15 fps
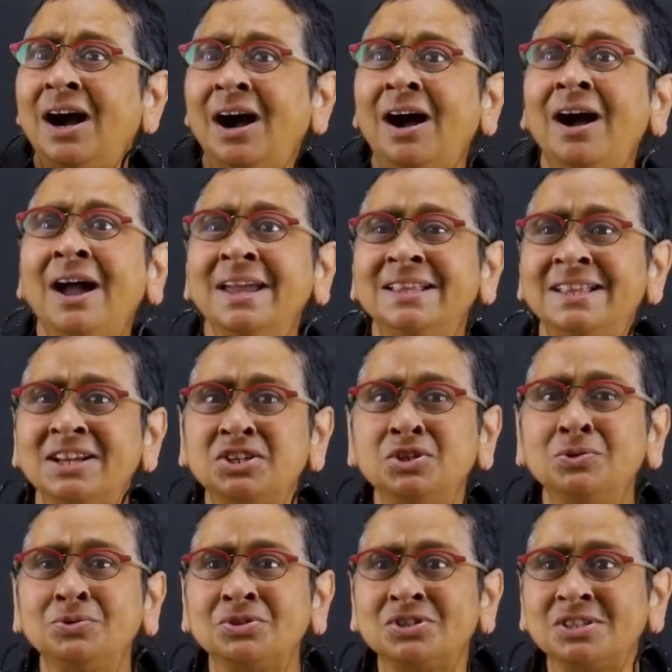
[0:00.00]
I that
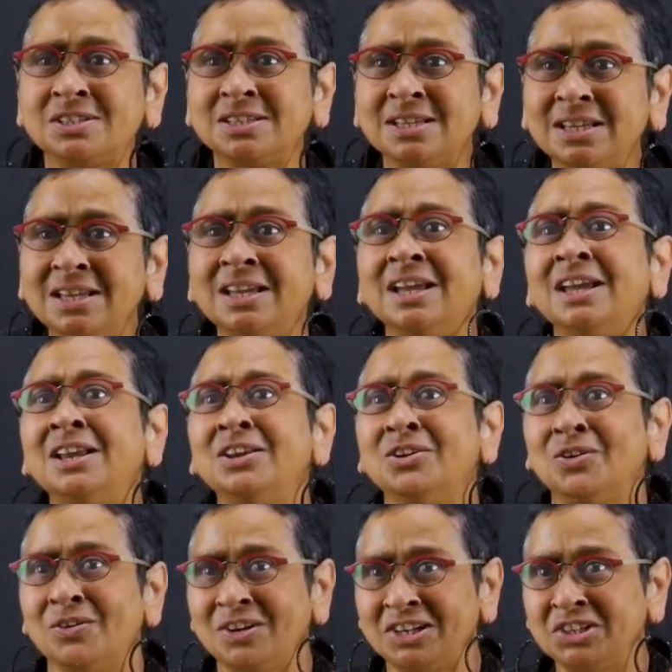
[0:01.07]
you see in
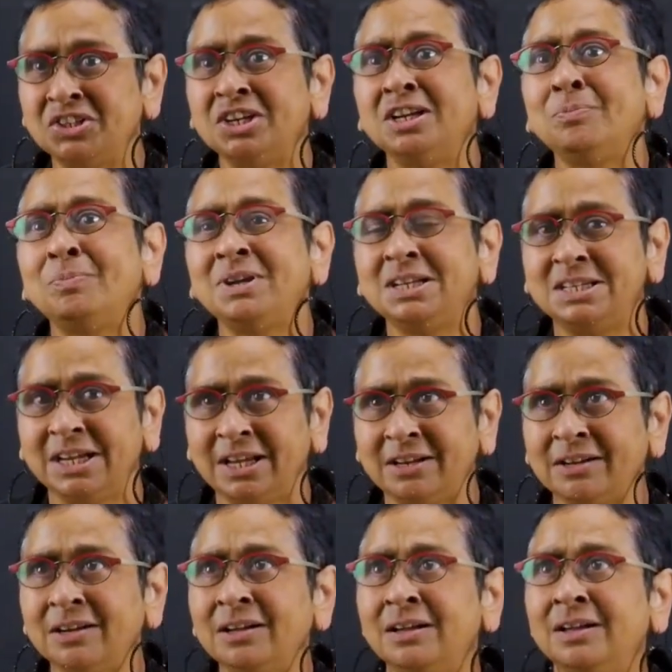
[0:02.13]
your real GDP
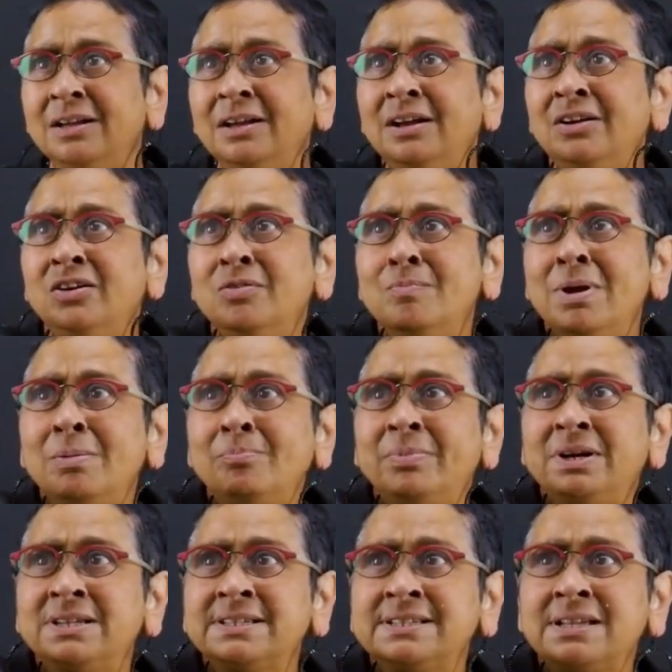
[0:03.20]
data,
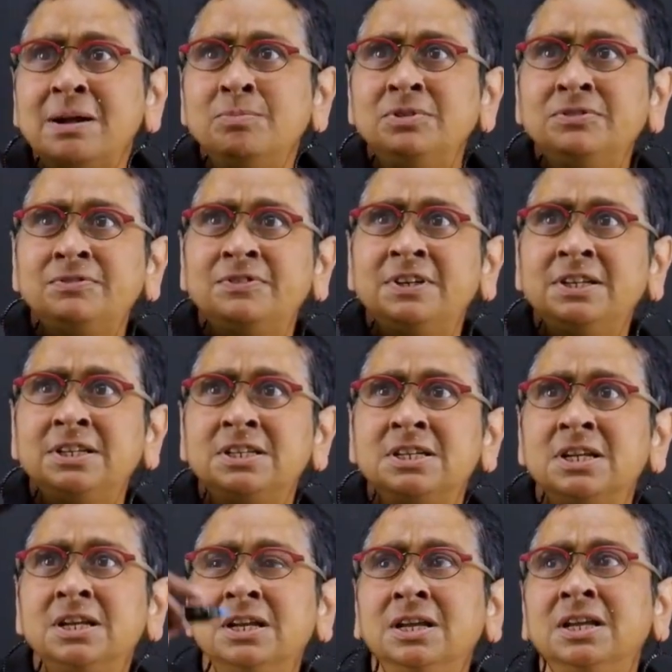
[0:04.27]
remember some of it
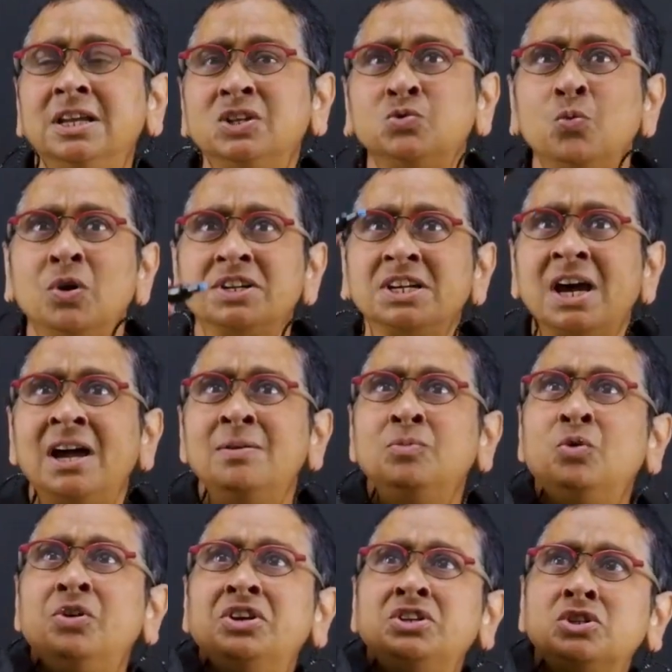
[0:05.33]
is what I'm
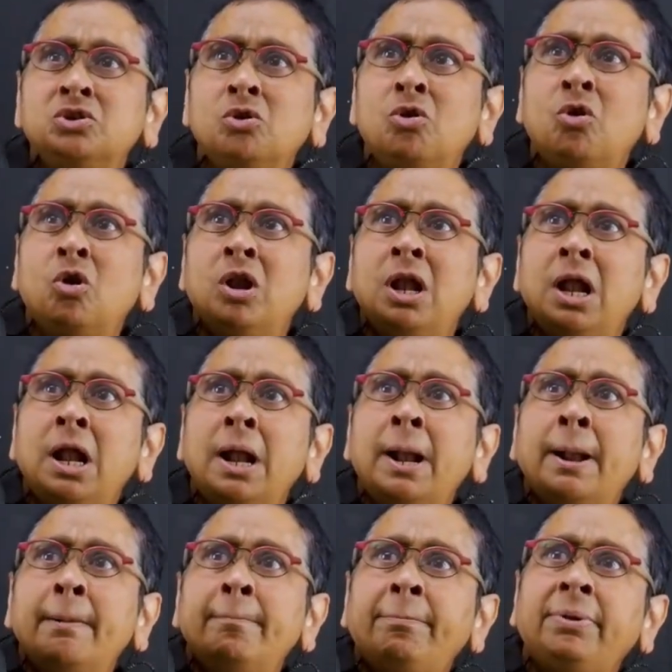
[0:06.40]
going to call
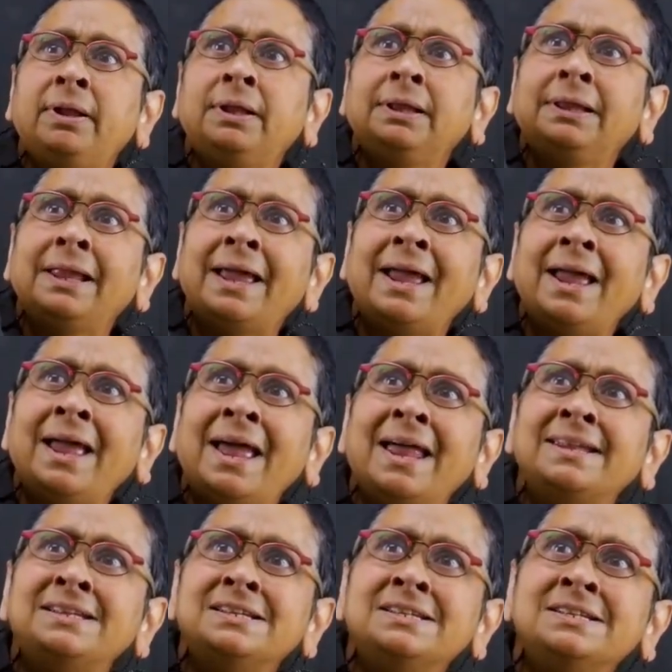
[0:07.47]

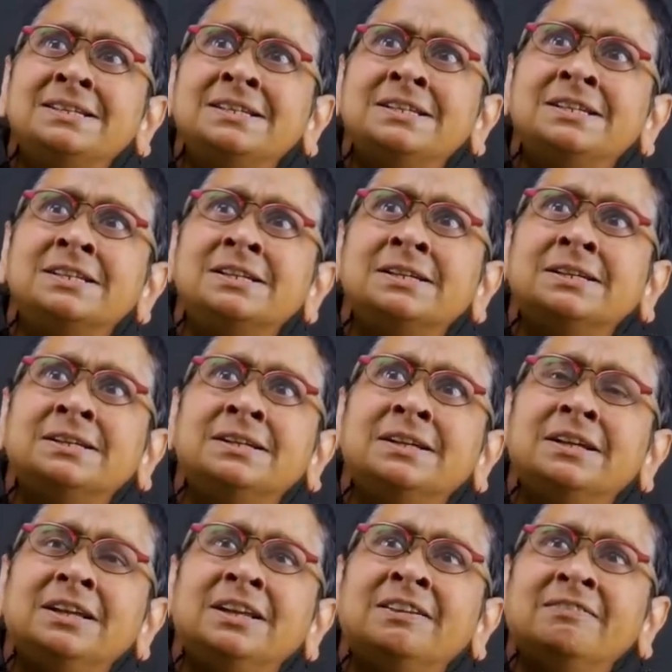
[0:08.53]
planned
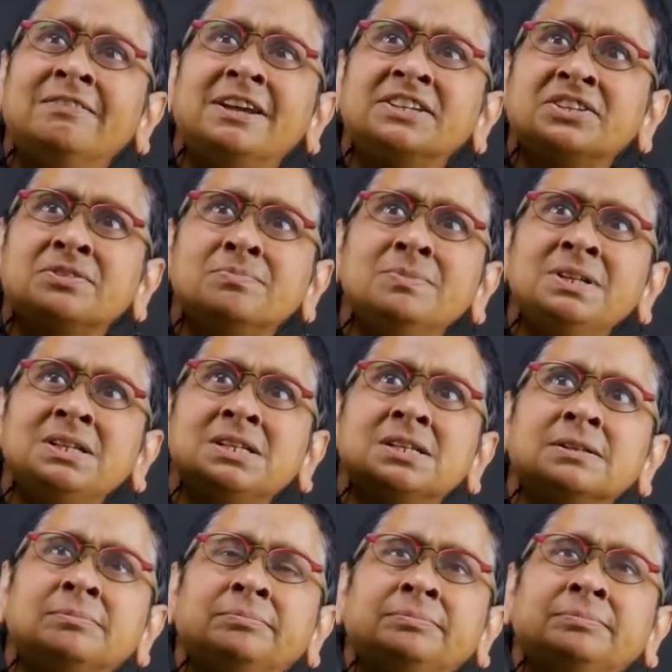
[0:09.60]
investment.